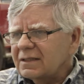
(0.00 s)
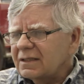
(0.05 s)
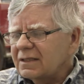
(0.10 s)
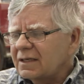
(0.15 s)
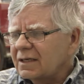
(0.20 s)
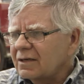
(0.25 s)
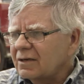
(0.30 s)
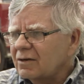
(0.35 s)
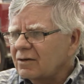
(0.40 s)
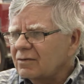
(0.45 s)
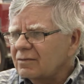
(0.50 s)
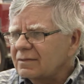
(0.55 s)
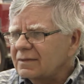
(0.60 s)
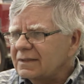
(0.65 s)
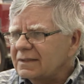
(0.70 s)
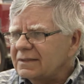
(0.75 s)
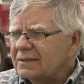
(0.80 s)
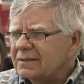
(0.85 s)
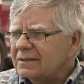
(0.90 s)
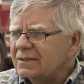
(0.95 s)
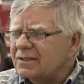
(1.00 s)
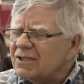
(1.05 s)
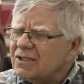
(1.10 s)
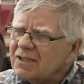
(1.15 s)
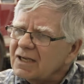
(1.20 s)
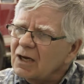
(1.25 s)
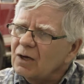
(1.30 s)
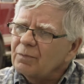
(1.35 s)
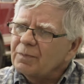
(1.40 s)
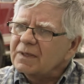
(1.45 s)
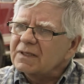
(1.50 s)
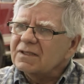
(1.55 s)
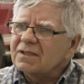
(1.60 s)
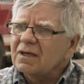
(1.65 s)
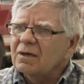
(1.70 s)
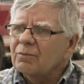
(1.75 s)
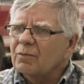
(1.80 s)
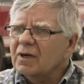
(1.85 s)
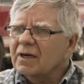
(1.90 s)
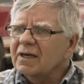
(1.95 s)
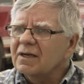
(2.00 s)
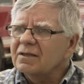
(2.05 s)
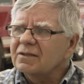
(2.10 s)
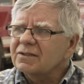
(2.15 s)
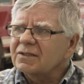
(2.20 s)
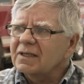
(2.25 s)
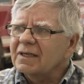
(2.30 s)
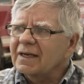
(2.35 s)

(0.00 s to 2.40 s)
you know, just helping someone else.